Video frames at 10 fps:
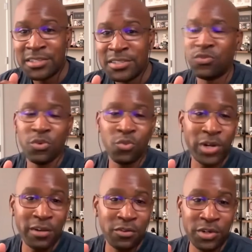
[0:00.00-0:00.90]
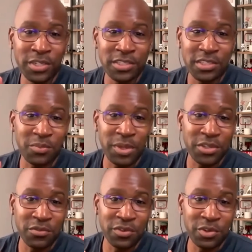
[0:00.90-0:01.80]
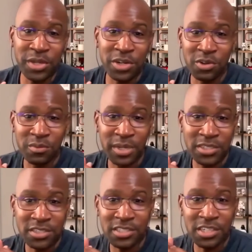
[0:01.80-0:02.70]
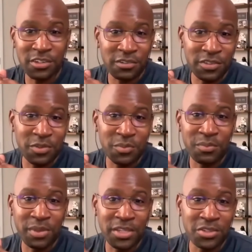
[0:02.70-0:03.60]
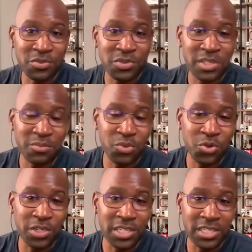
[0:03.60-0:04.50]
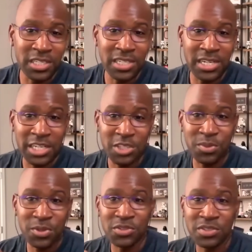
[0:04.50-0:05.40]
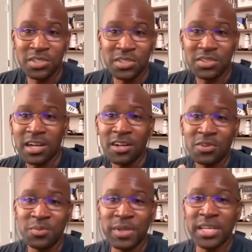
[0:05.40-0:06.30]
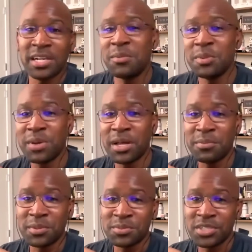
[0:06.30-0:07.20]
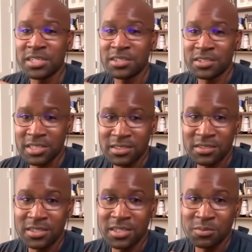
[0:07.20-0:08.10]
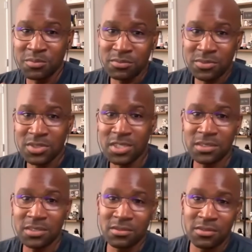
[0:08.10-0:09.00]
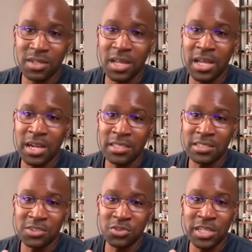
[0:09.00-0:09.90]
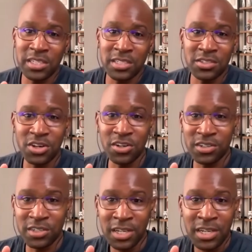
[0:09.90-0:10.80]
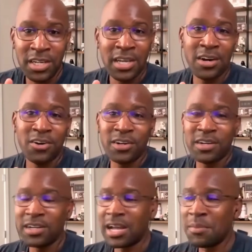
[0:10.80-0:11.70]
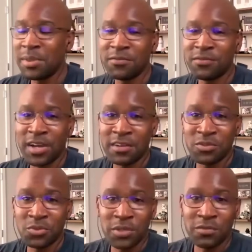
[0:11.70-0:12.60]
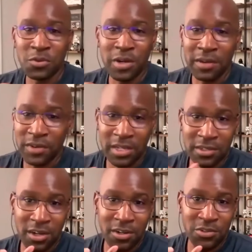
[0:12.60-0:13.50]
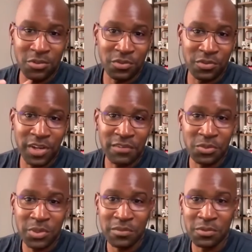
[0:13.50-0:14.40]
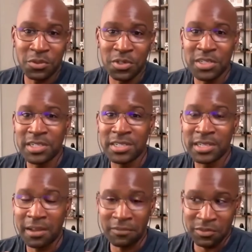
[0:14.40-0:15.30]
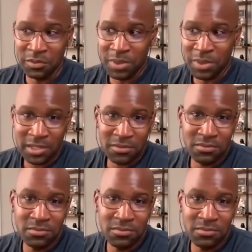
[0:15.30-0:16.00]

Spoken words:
for whatever reason, to make you feel better about yourself, to make you seem more elite than the next person. It's, oh man, I'm in pop-up jail, and yep, Chase, I still got this card. Or I'm in 524. I've gotten cards over 524, and I've even made,